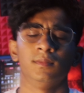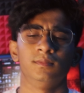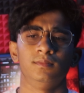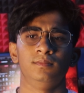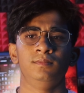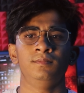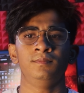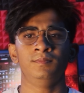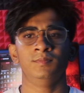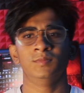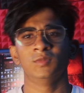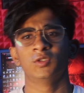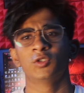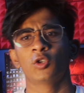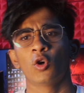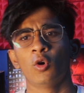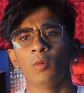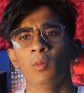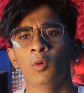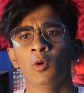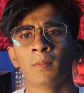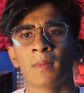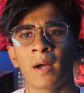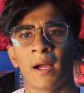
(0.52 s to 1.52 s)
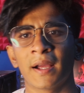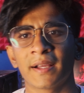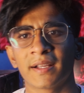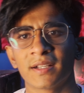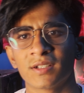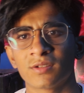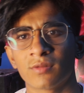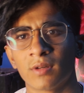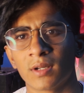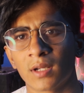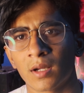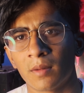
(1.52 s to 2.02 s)
So boom, hi
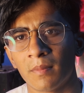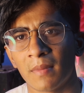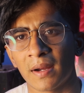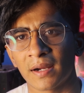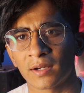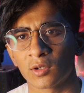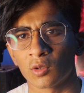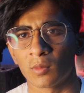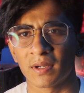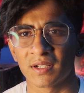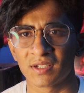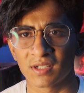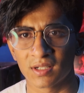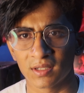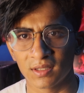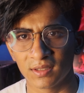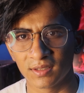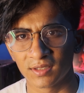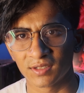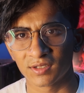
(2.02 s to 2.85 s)
guys, welcome back to my channel.